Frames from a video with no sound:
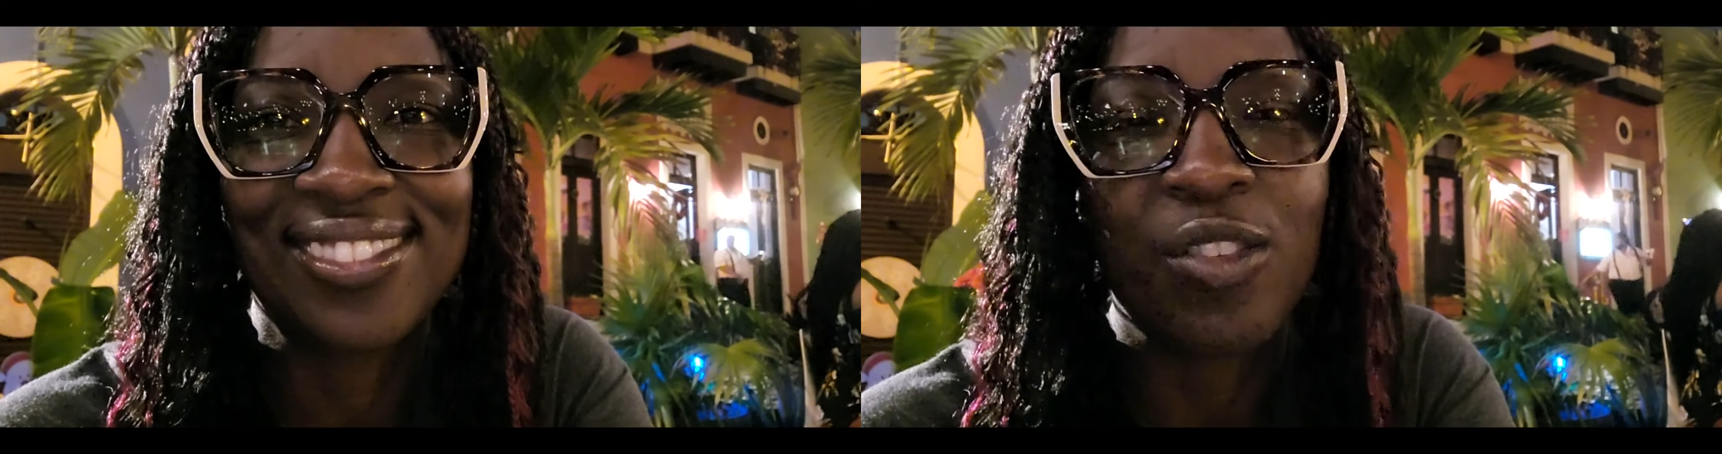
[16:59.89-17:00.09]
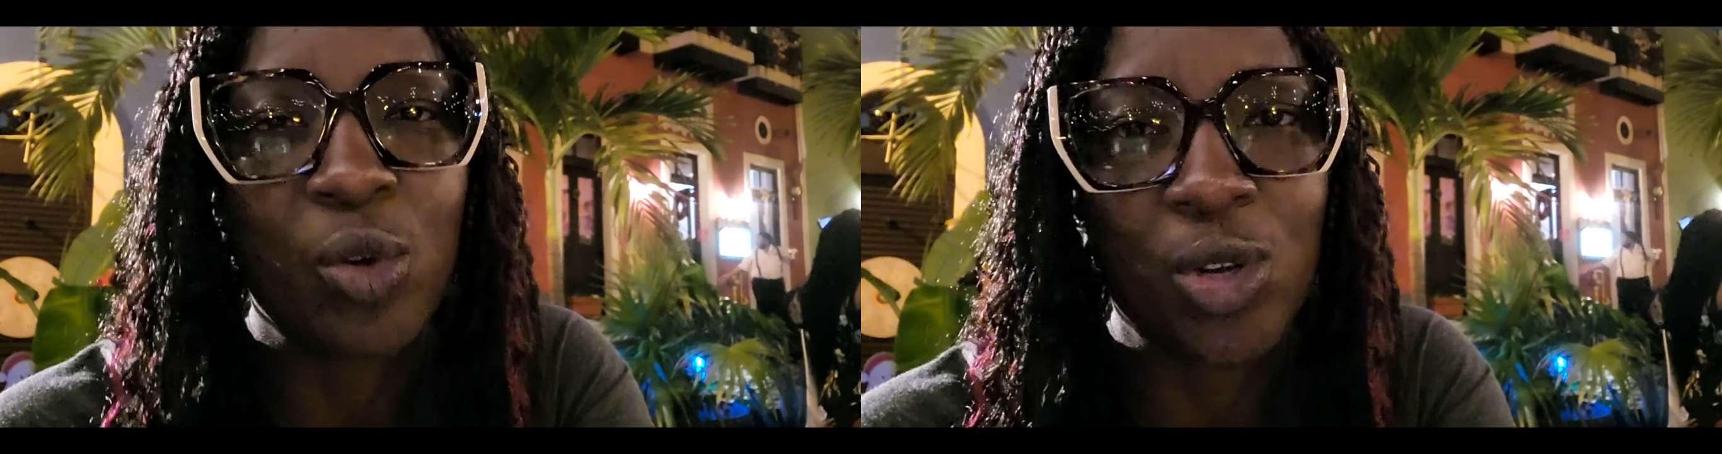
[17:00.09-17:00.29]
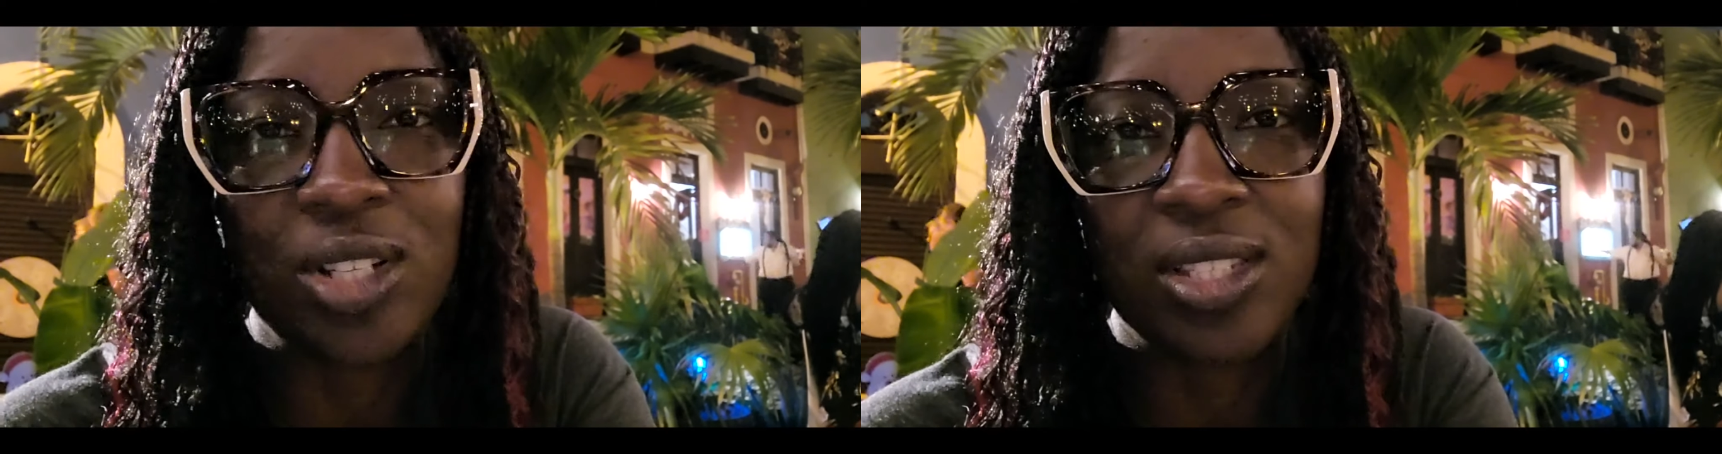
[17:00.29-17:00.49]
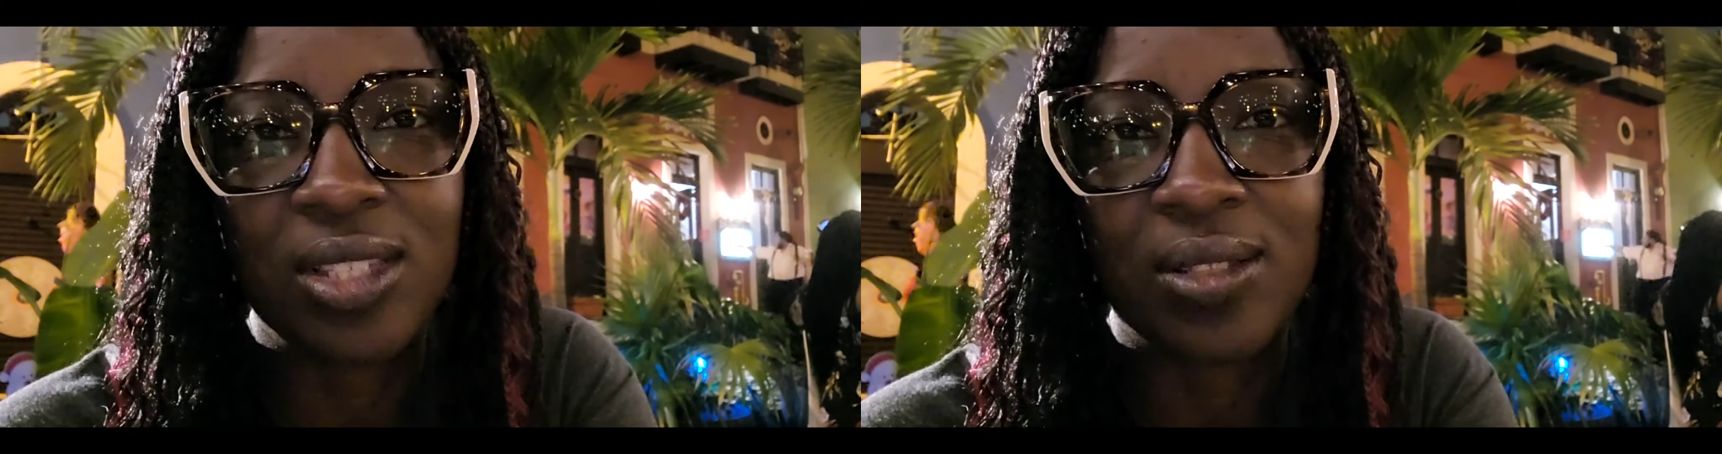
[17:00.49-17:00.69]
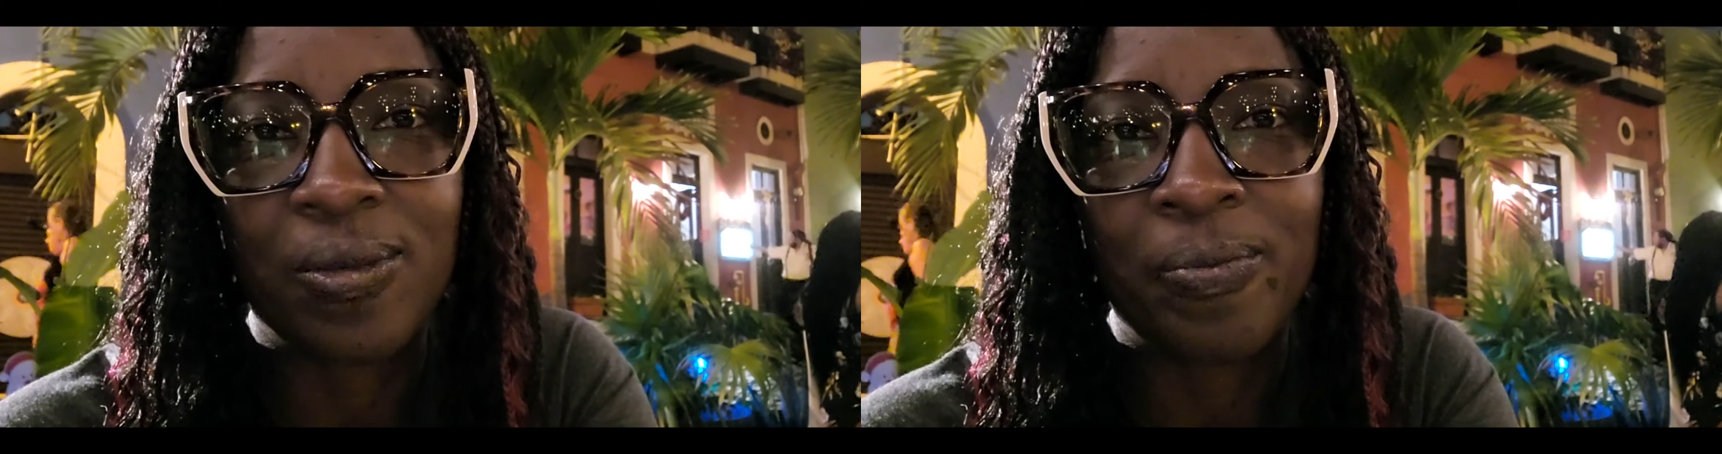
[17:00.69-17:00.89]
Of
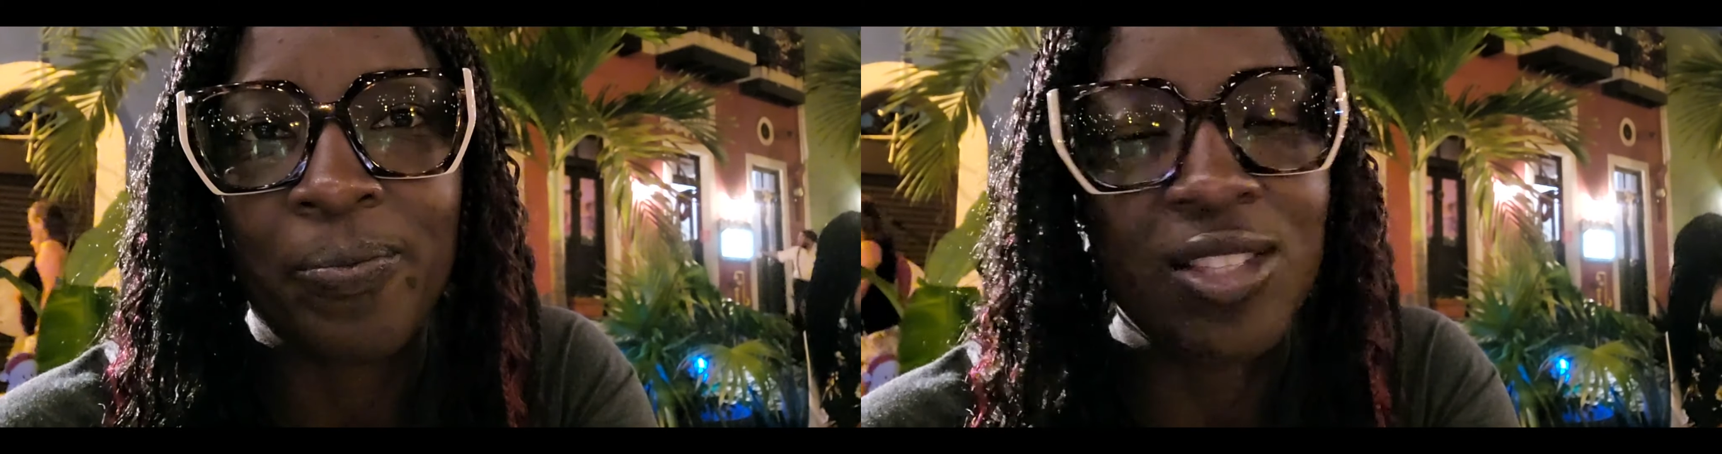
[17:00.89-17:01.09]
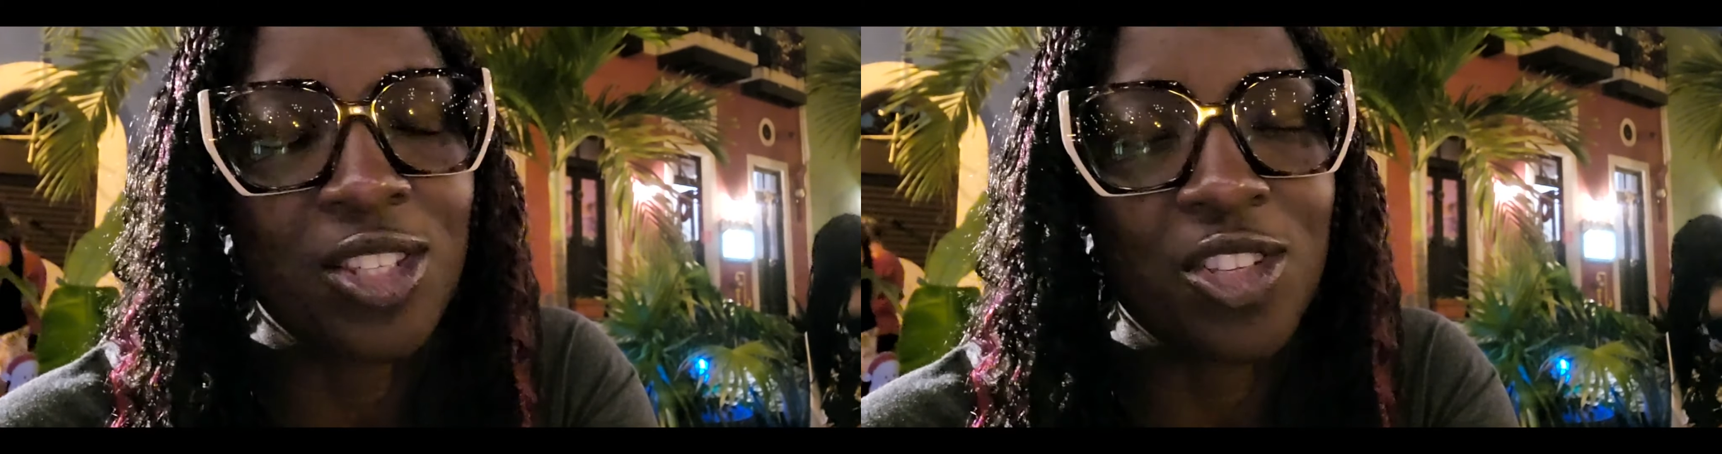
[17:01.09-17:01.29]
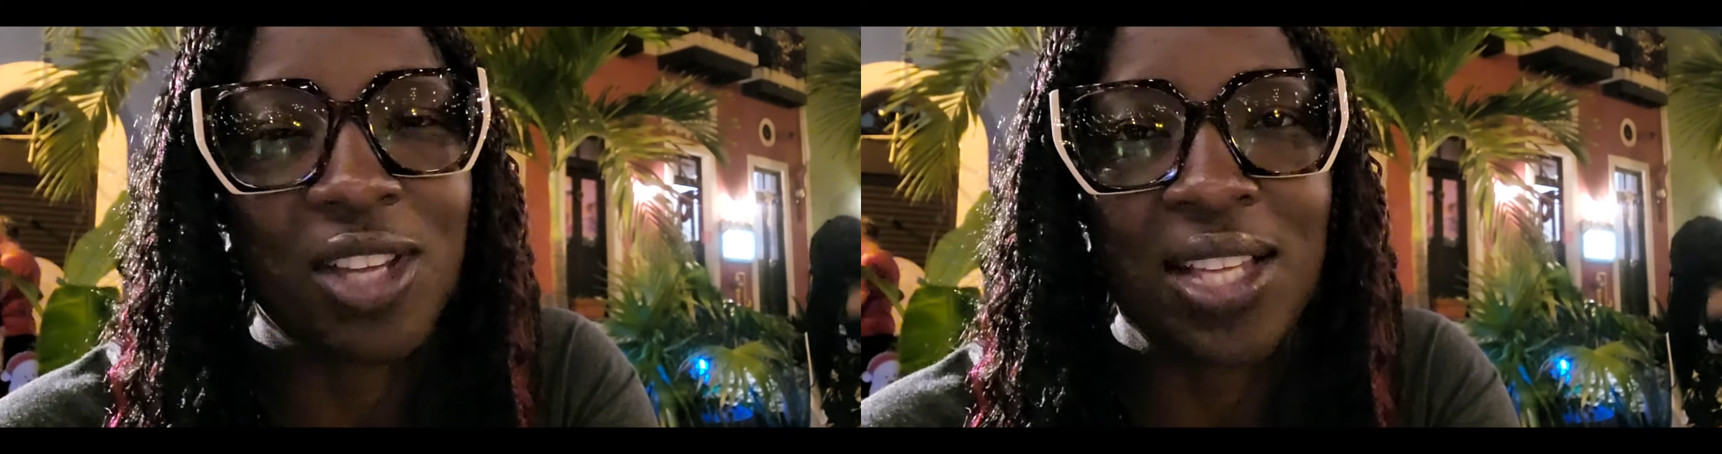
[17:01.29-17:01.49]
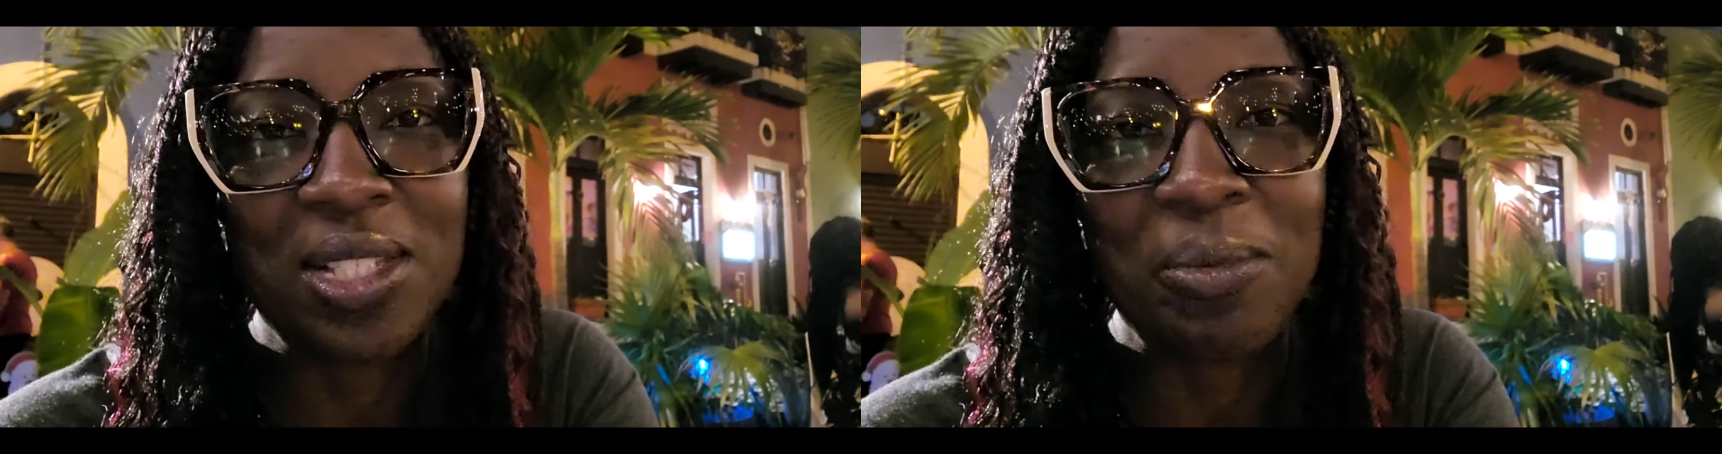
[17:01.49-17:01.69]
course, I'll see you guys